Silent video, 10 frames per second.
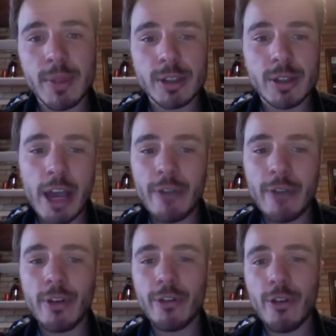because you
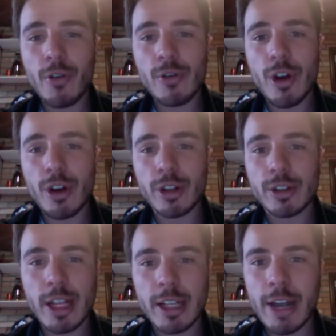have your phone
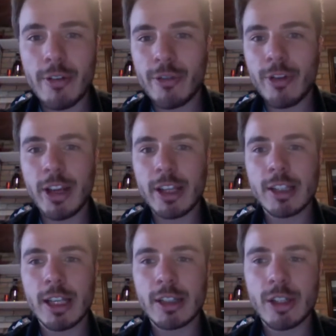on and
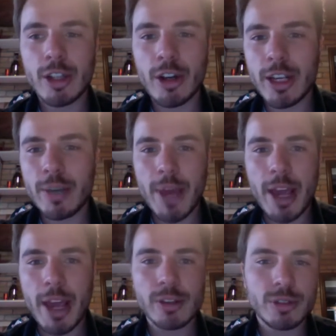everything and your
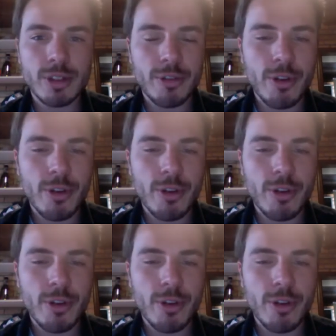emails on your